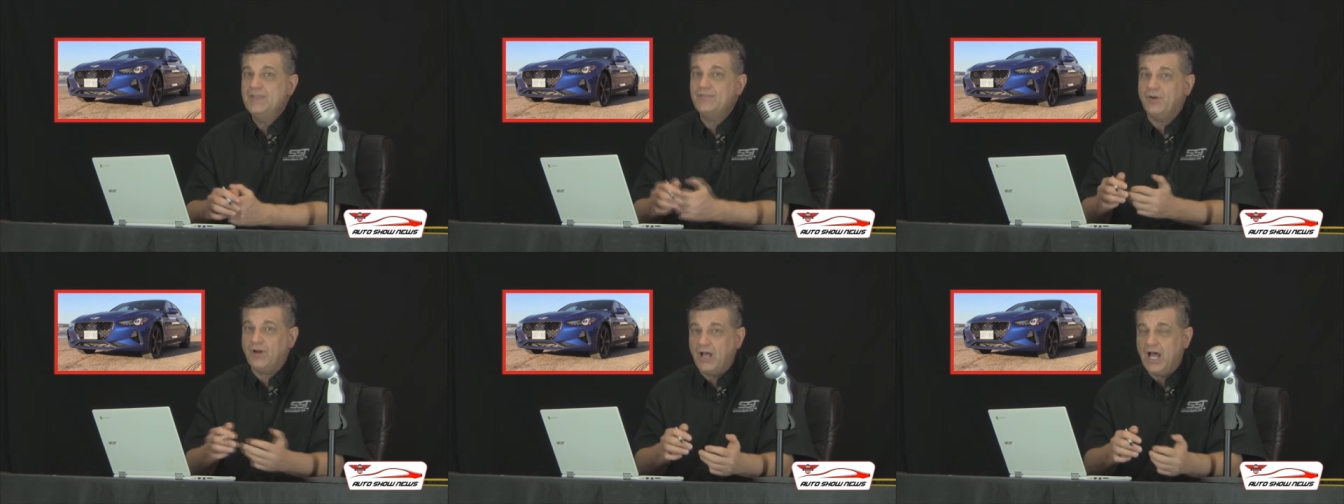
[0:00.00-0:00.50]

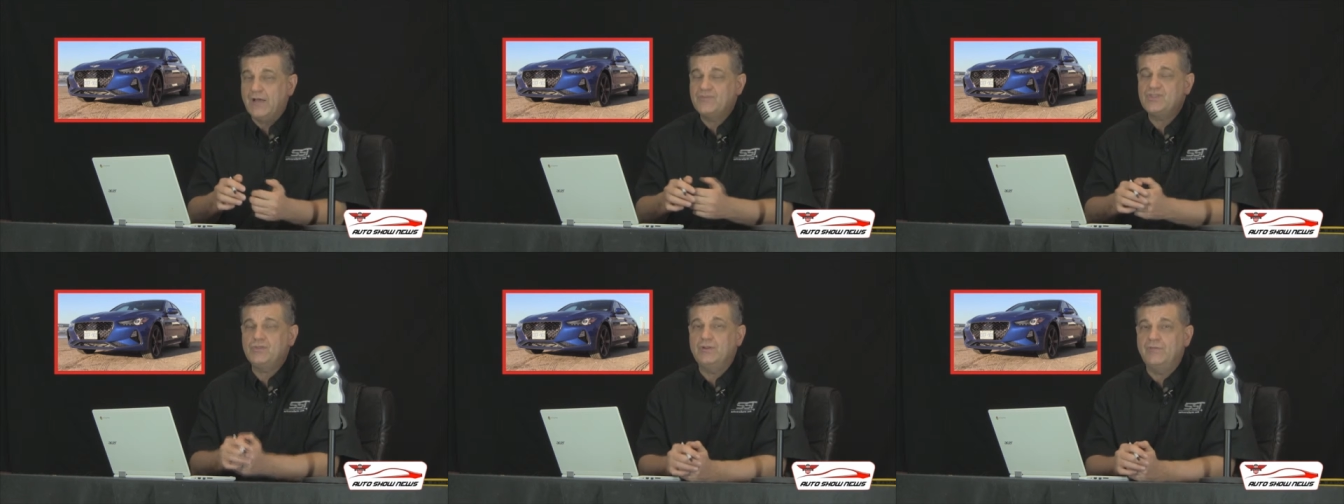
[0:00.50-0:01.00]
They're an
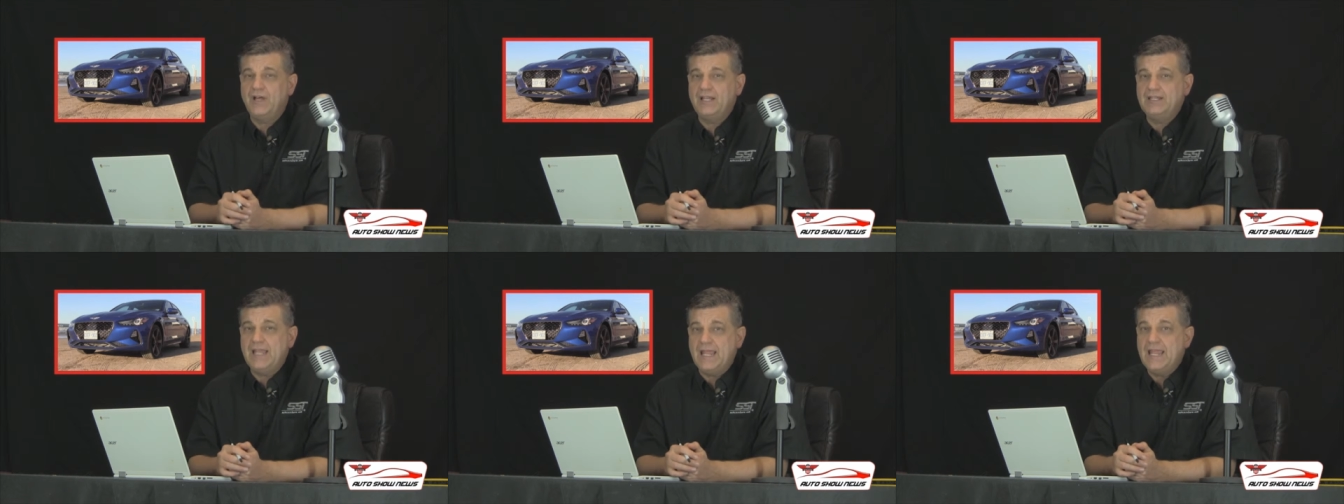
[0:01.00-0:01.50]
offshoot of
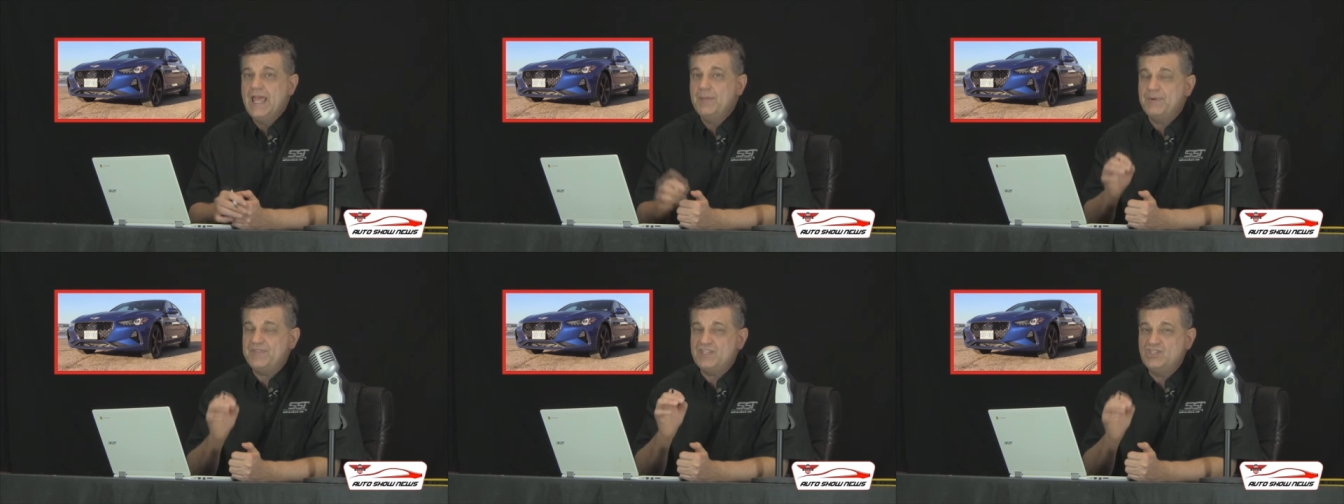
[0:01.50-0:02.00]
Hyundai,
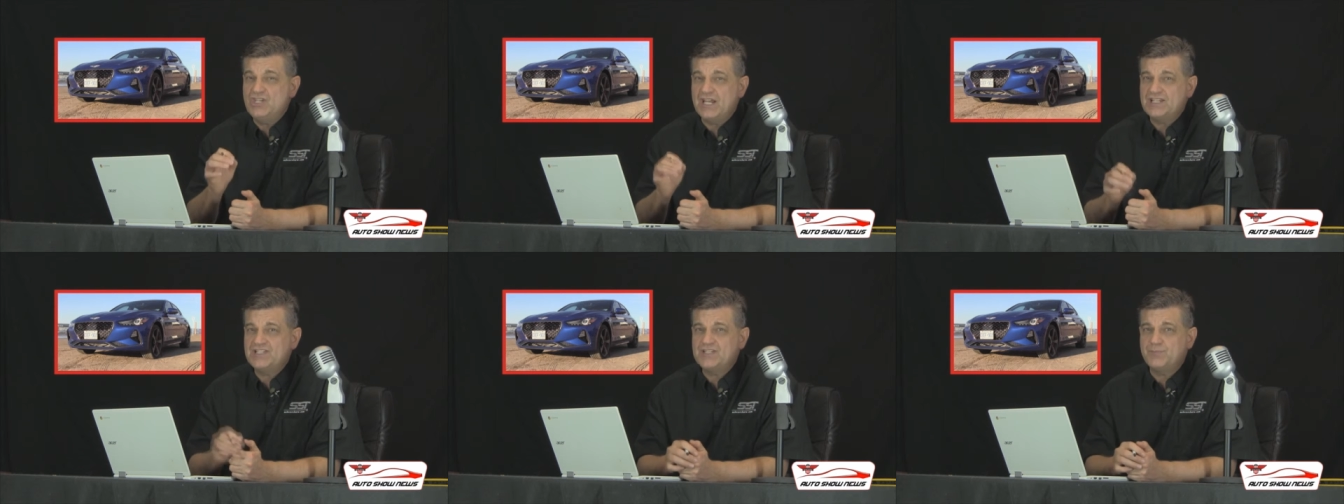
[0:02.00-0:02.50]
but the
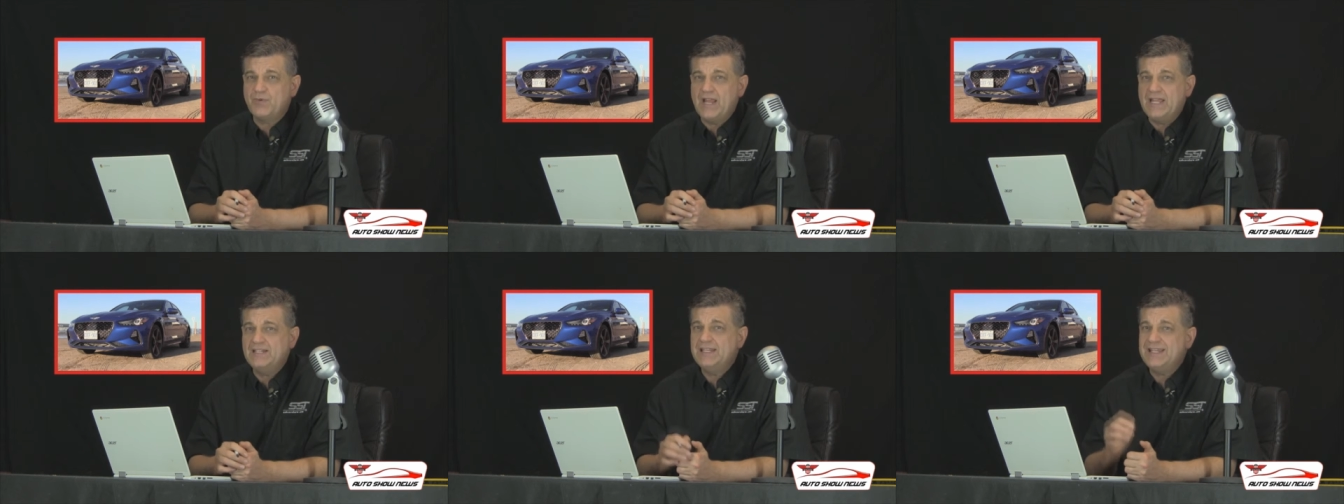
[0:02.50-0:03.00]
Genesis
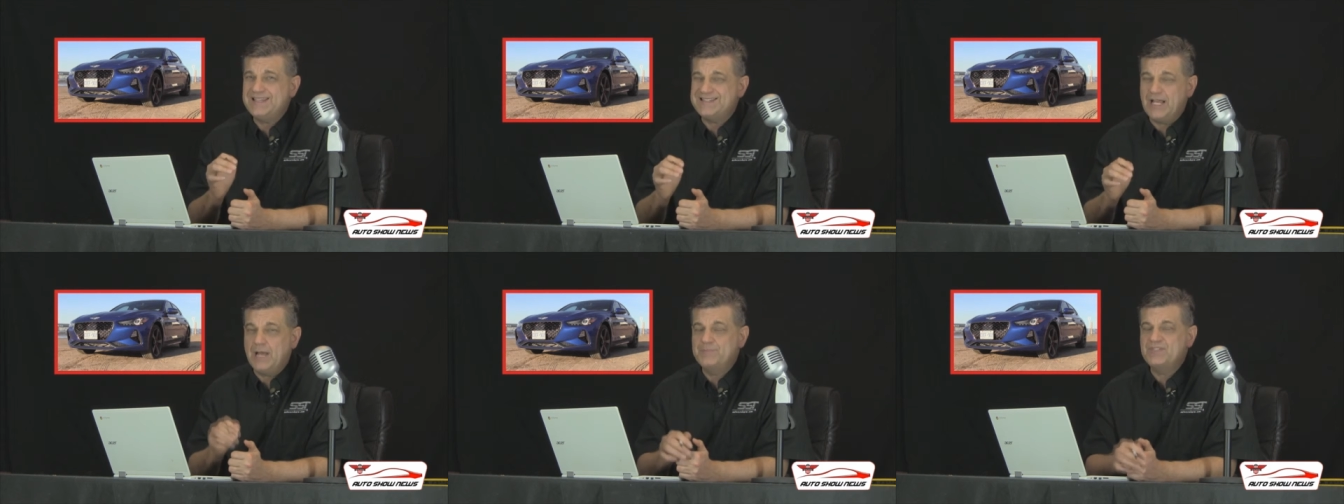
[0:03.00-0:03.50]
brand
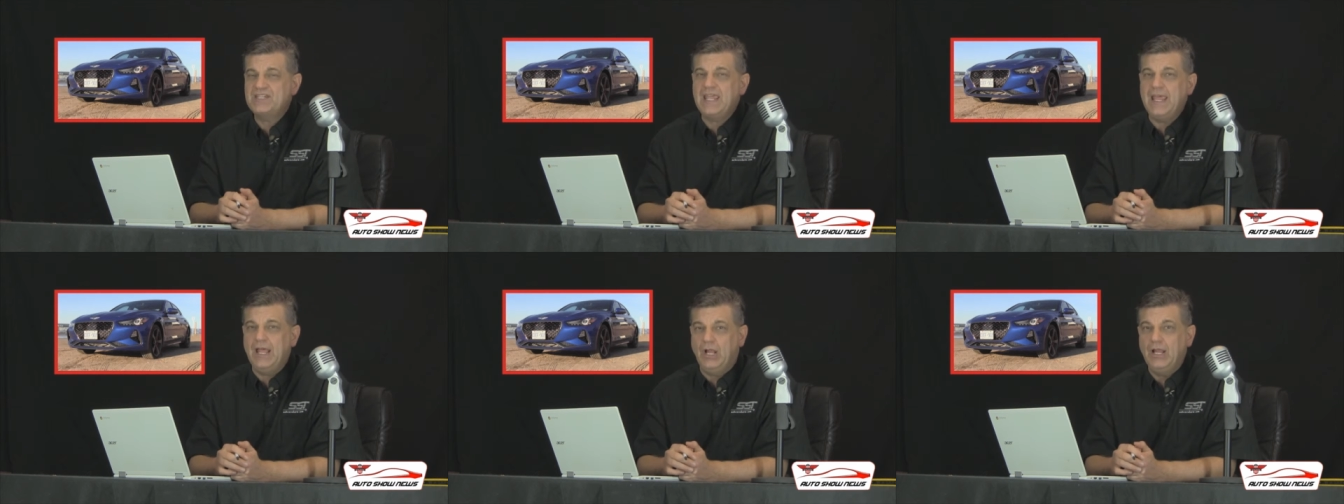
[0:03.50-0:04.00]
is
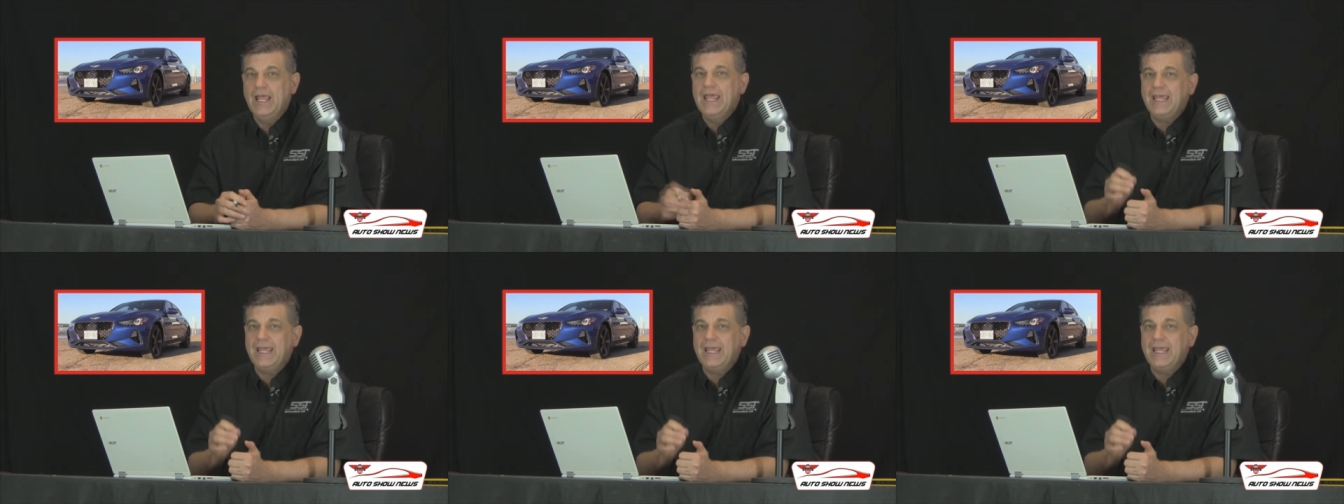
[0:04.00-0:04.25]
upscale,